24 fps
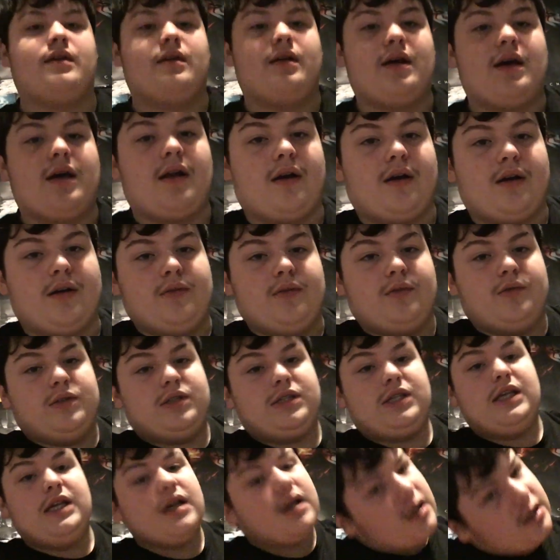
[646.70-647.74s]
And I will
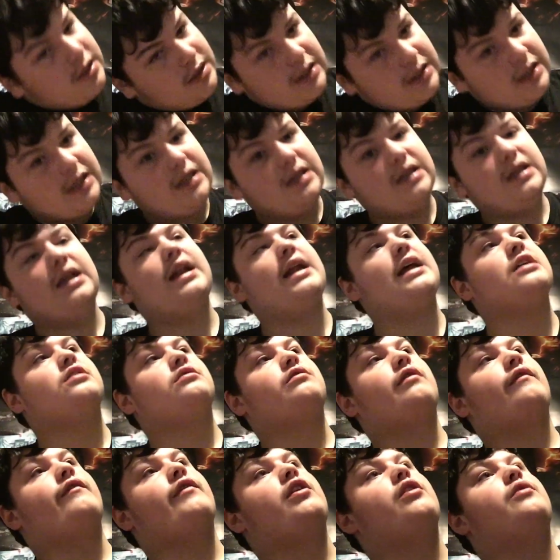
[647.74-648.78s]
see you guys in the next
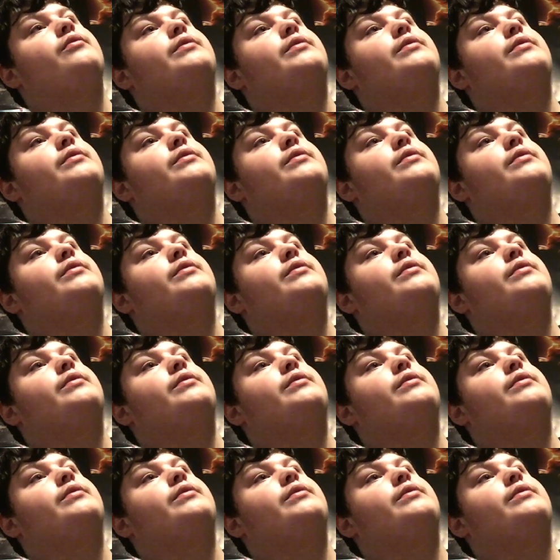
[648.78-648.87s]
review,